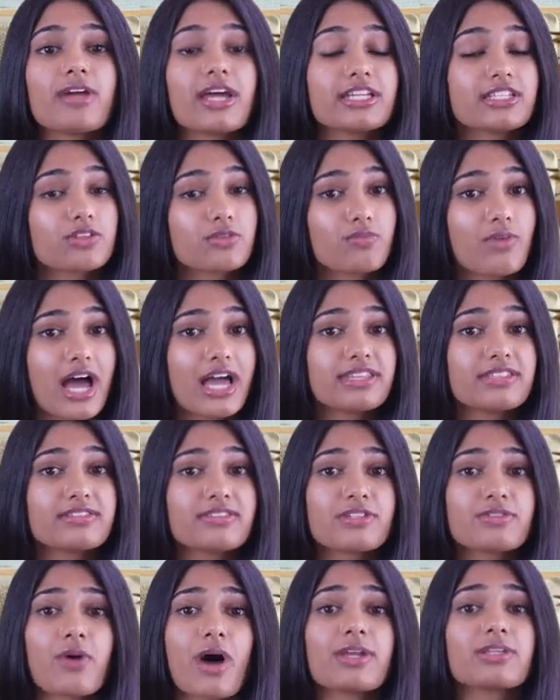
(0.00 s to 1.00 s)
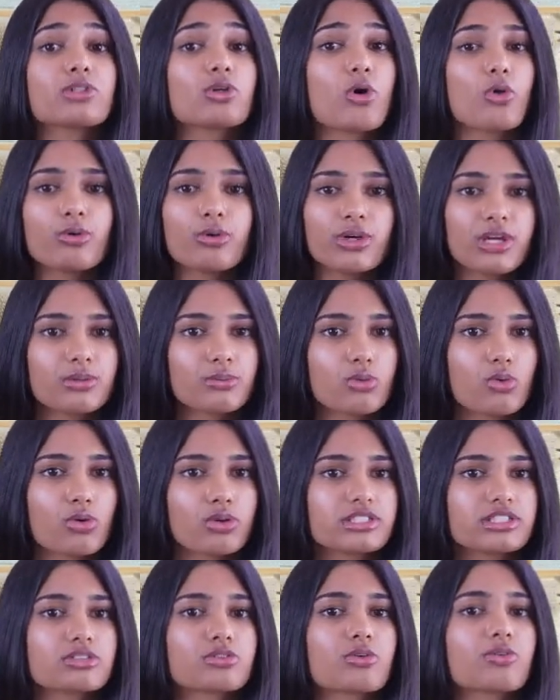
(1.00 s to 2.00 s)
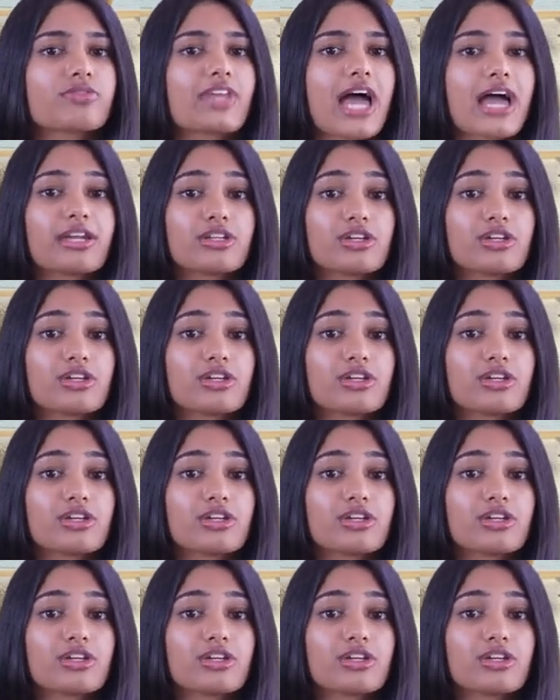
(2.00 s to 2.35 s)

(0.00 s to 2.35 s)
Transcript: and divided it by total imports from that